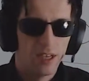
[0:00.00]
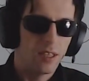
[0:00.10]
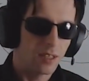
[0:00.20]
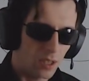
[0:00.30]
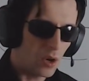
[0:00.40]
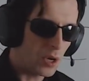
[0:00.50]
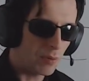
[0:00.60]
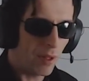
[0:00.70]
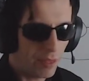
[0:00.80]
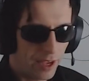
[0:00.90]
so he
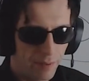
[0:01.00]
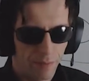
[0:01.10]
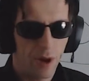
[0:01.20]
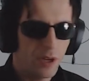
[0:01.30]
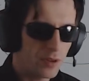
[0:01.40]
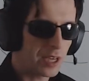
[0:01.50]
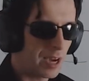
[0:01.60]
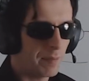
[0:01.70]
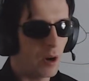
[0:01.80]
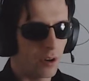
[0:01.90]
will think when you
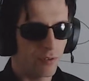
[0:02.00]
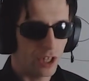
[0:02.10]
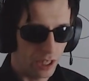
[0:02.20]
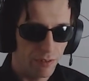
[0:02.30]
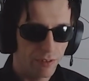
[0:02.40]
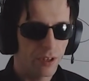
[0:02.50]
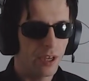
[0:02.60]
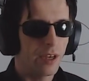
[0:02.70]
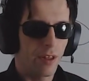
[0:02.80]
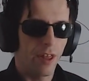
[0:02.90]
come out of shift,
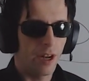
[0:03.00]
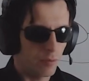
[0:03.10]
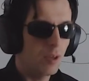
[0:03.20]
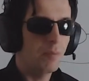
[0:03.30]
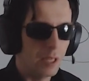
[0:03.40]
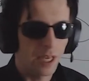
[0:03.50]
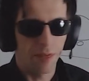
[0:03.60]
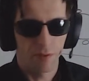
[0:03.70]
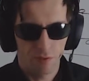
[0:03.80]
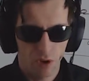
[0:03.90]
then it will be
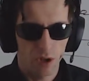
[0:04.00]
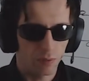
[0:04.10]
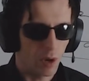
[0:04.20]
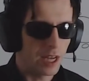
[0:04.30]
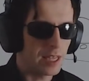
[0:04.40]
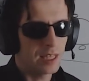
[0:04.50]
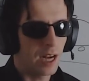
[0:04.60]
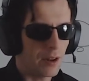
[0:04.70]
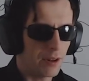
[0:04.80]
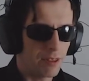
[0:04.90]
at the front while he's
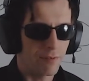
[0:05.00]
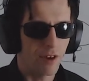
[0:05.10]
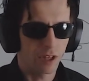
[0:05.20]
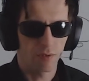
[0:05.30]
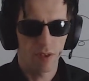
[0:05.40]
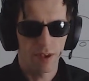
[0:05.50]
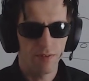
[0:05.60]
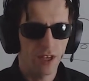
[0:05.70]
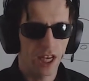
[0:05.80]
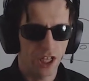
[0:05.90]
still under the effect of the
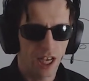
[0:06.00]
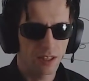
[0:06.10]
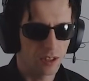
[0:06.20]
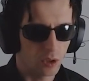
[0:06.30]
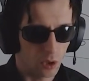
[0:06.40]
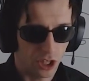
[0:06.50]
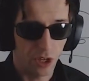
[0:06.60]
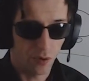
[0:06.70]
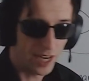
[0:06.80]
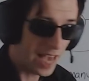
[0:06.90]
VHS distortion. He
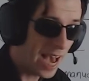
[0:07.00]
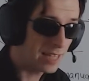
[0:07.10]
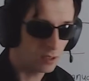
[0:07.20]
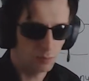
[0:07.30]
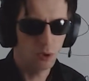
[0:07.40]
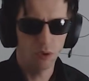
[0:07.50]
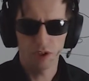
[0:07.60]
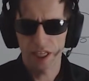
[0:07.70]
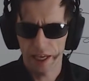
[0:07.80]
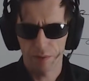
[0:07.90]
already has to move,
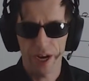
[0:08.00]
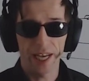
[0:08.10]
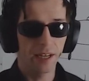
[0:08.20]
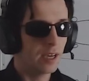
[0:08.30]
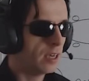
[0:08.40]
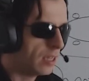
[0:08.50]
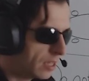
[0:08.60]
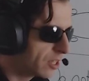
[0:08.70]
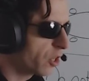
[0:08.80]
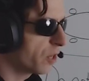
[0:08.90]
he can't wait,
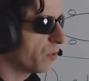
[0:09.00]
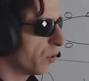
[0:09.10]
so he would